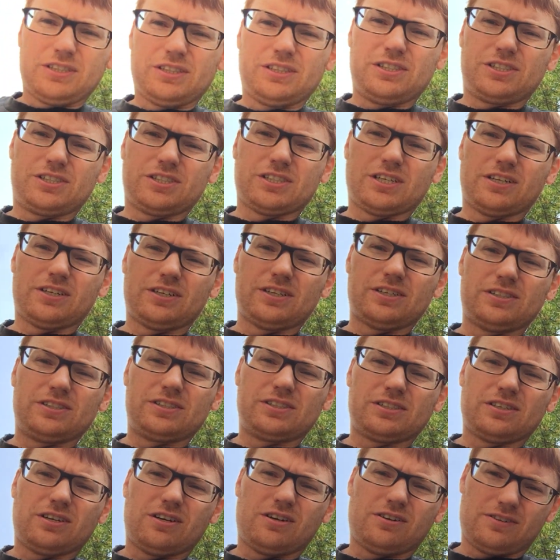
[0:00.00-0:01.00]
to the
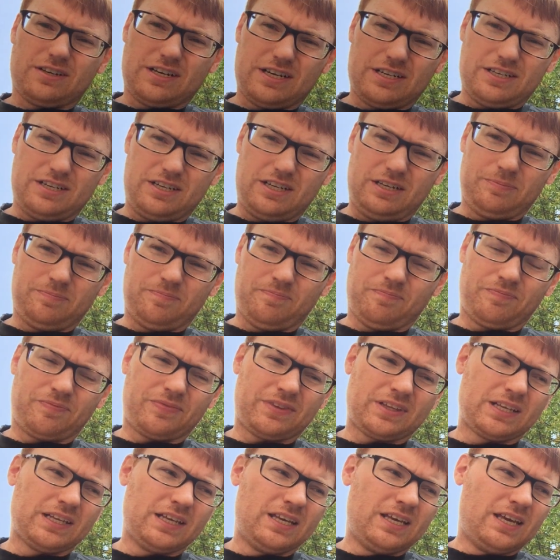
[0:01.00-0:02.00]
shutters already,
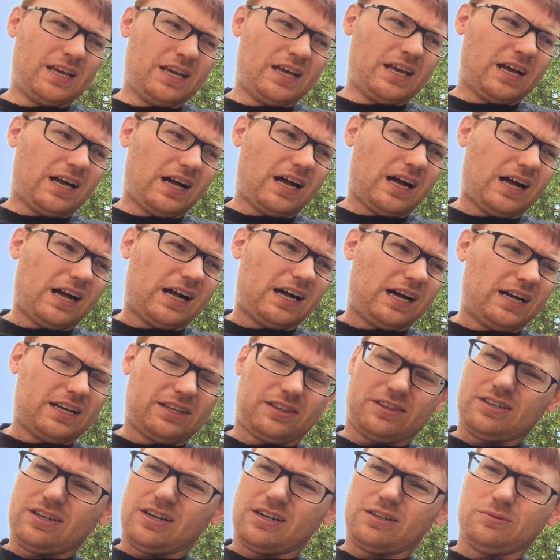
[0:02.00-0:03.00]
I
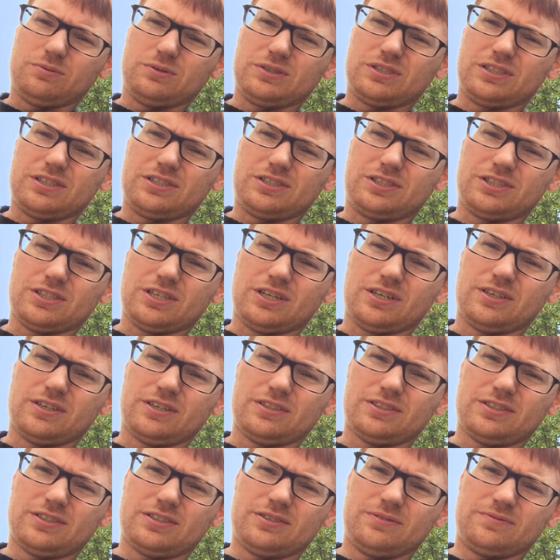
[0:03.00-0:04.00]
thought it was the
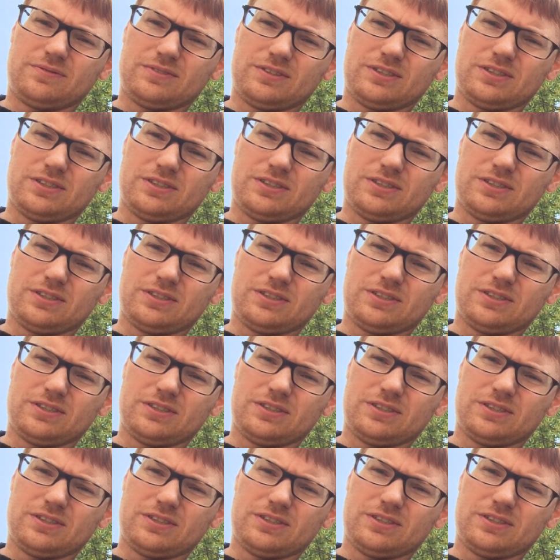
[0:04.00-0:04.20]
shutters.